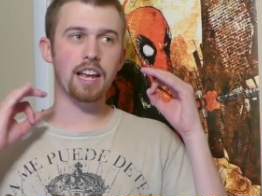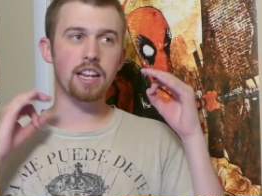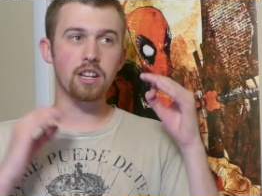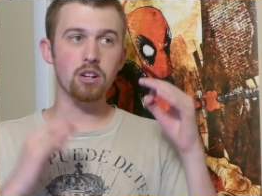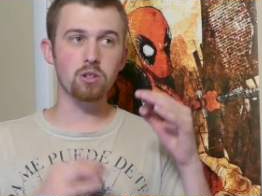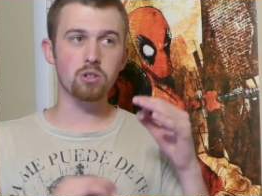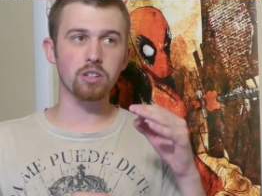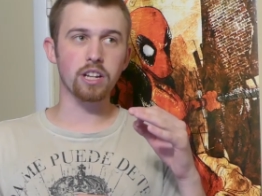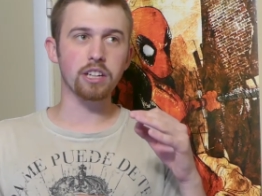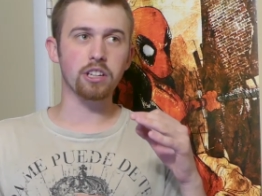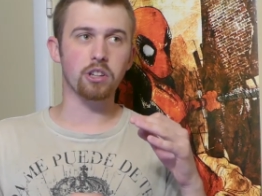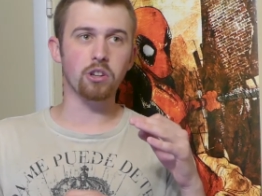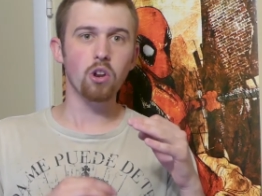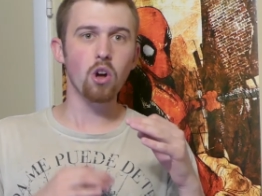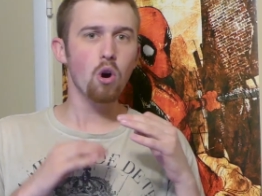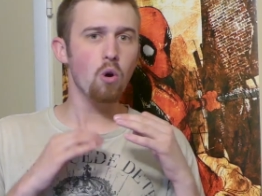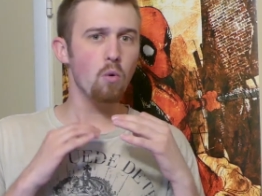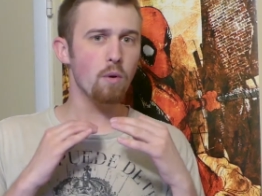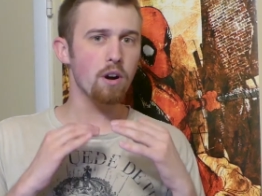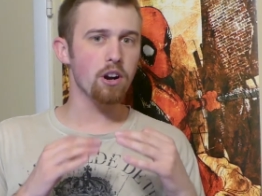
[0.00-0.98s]
And there's like
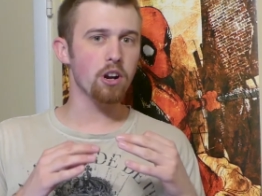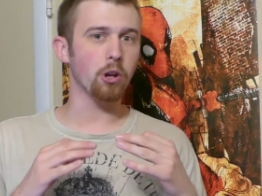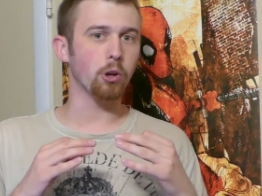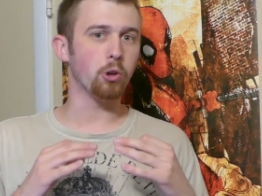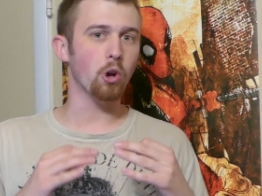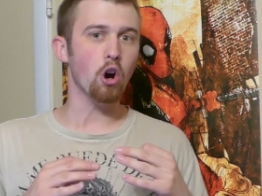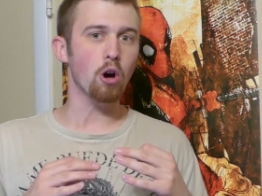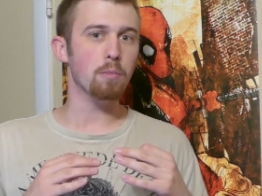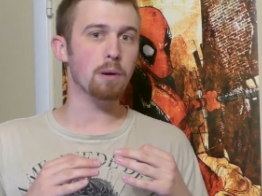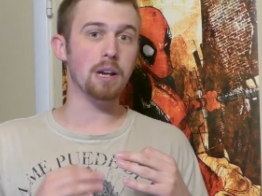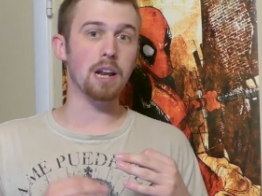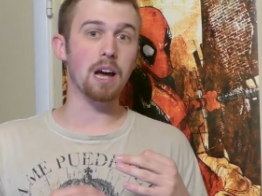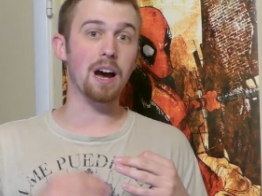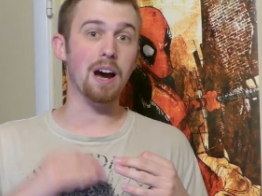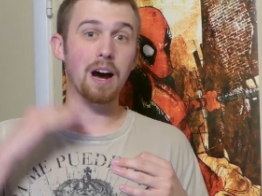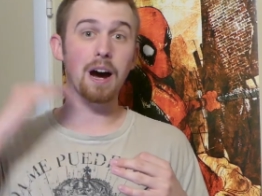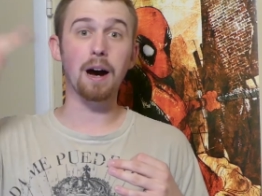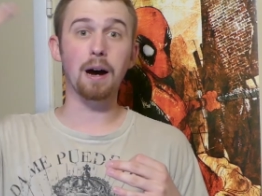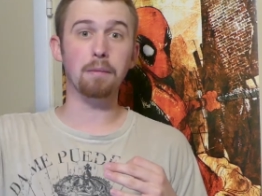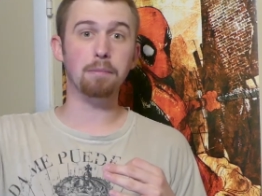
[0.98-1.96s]
nowhere to go but
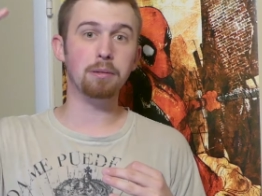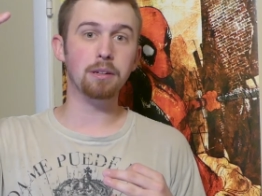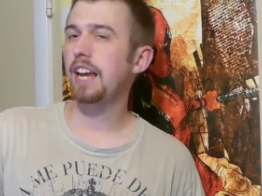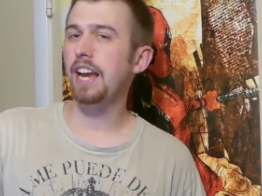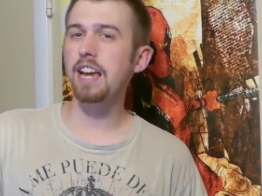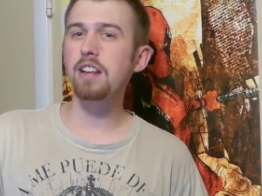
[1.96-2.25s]
up.